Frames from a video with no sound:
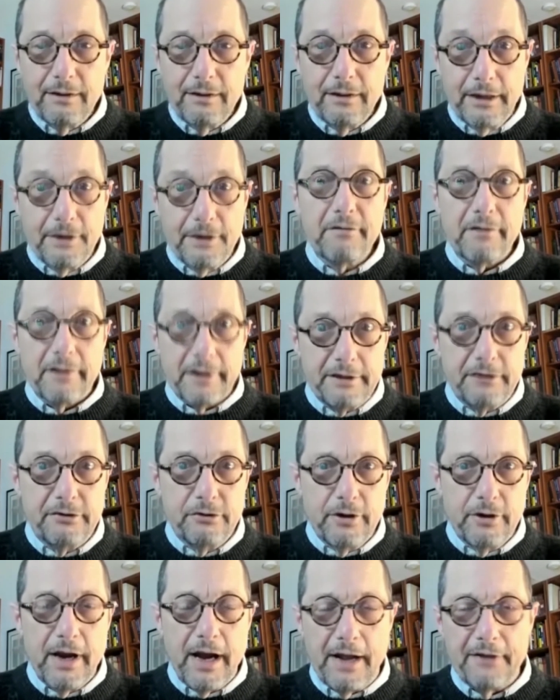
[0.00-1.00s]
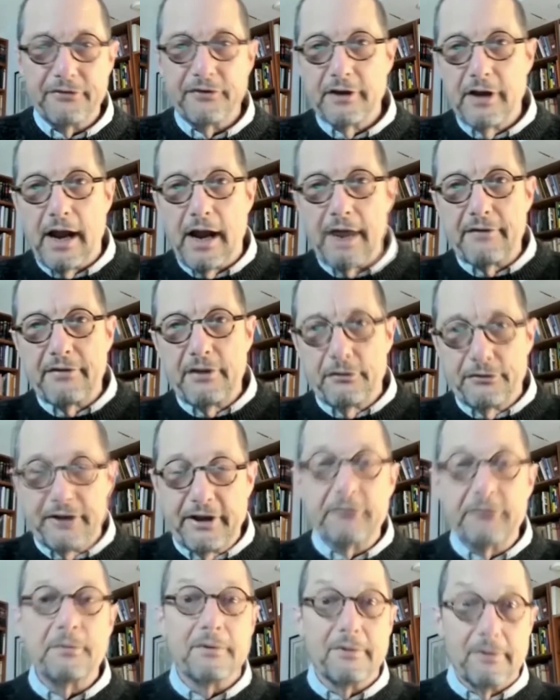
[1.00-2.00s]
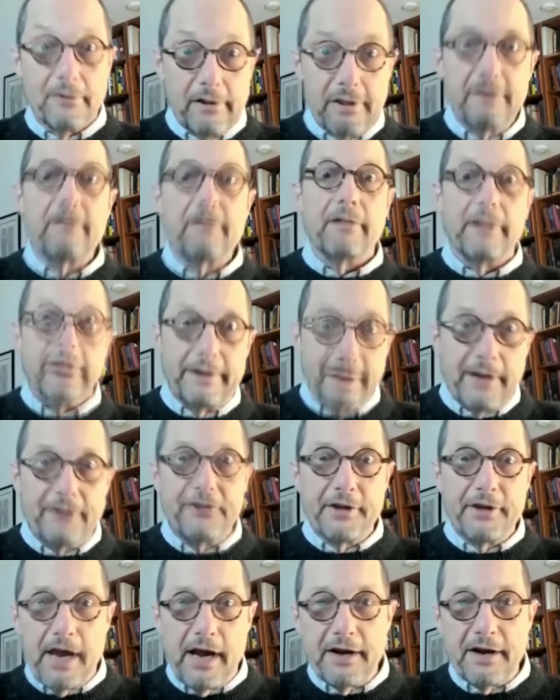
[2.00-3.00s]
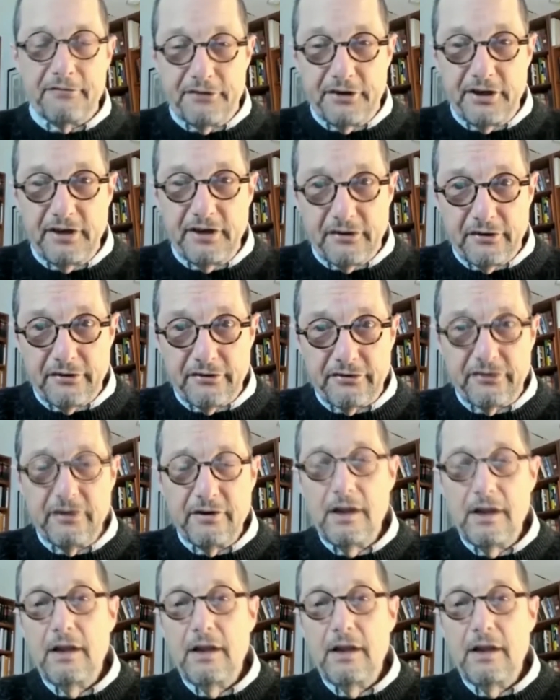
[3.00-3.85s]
literally two gods. The God of the Old Testament, literally not the God of Jesus.